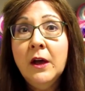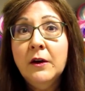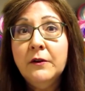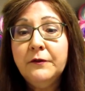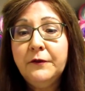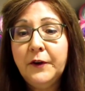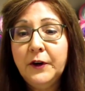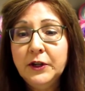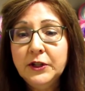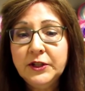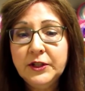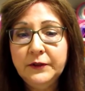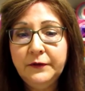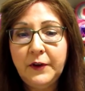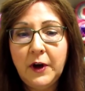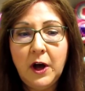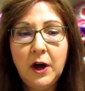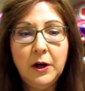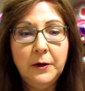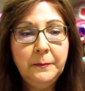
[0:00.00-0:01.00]
First of
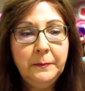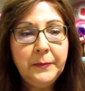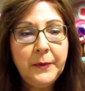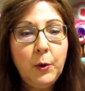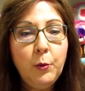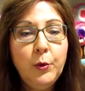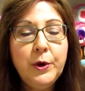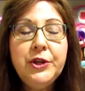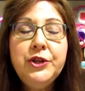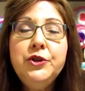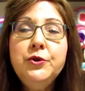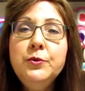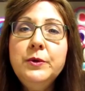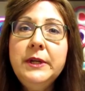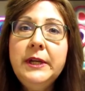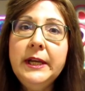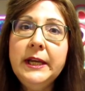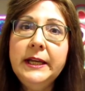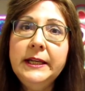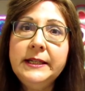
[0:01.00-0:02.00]
all, when you
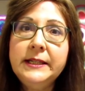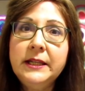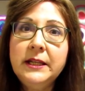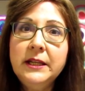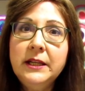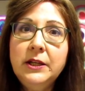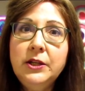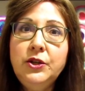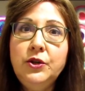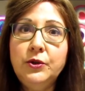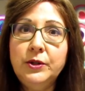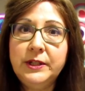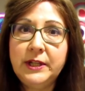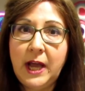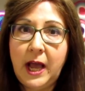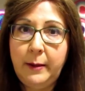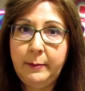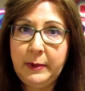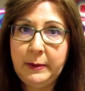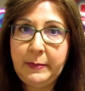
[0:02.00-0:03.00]
get your
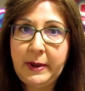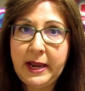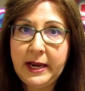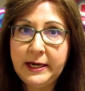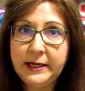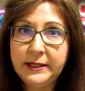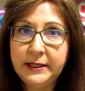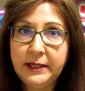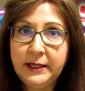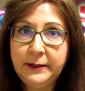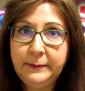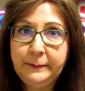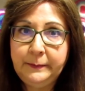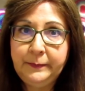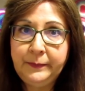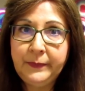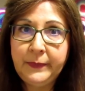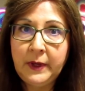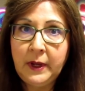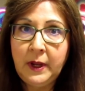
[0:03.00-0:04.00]
diamond painting,
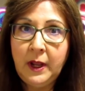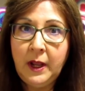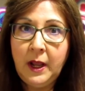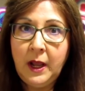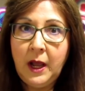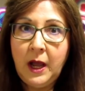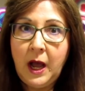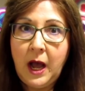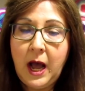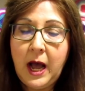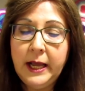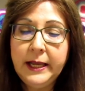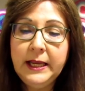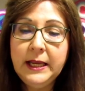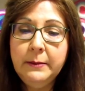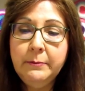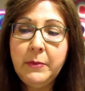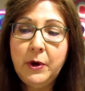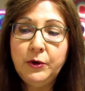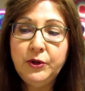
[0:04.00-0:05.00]
I
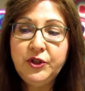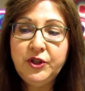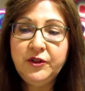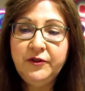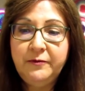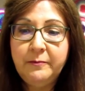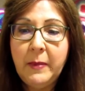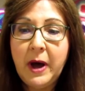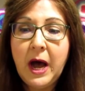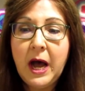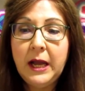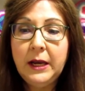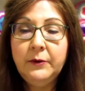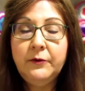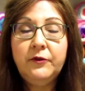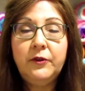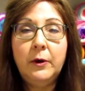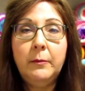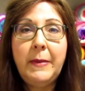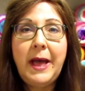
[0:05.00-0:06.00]
get most of mine
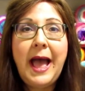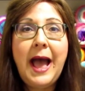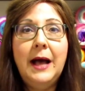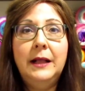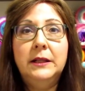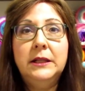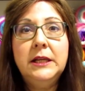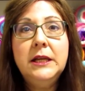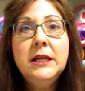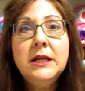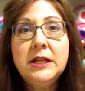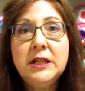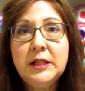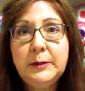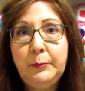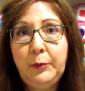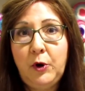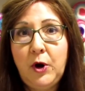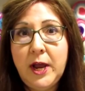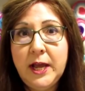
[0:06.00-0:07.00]
from
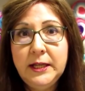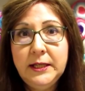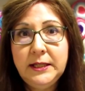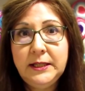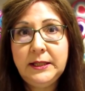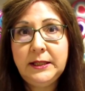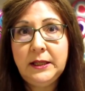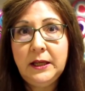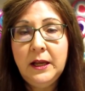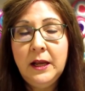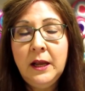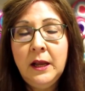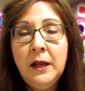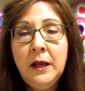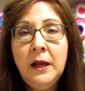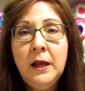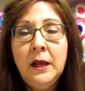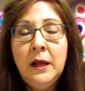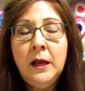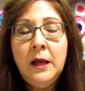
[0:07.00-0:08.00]
AliExpress,
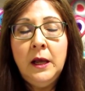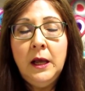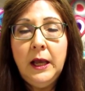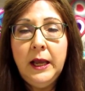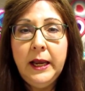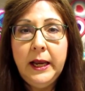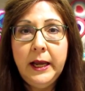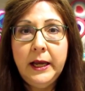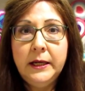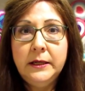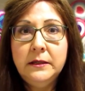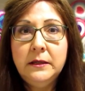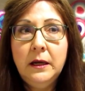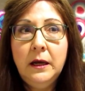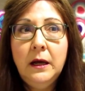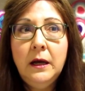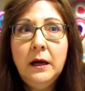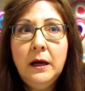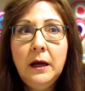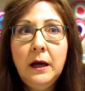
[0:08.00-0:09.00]
and
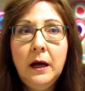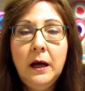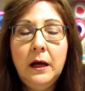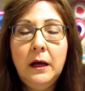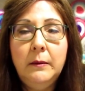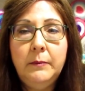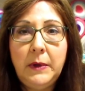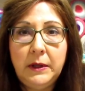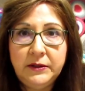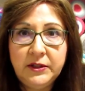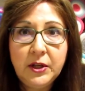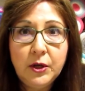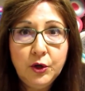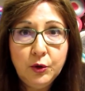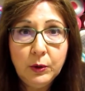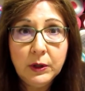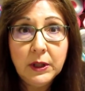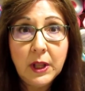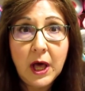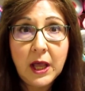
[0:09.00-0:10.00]
so
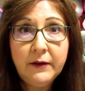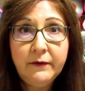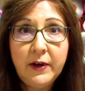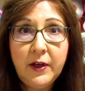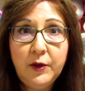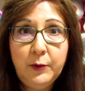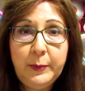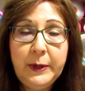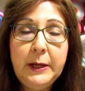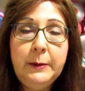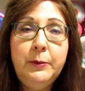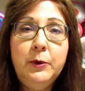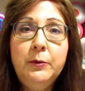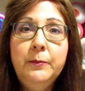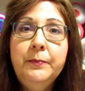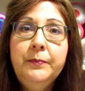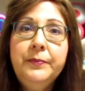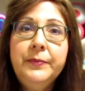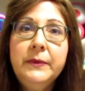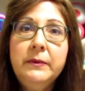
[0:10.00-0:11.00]
do a lot of other people
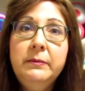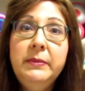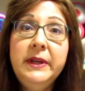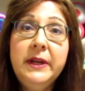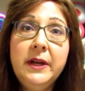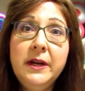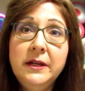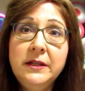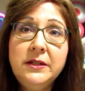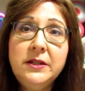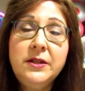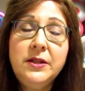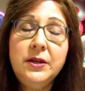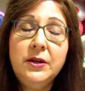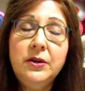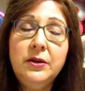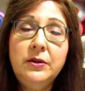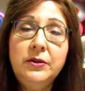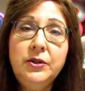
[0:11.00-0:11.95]
because they're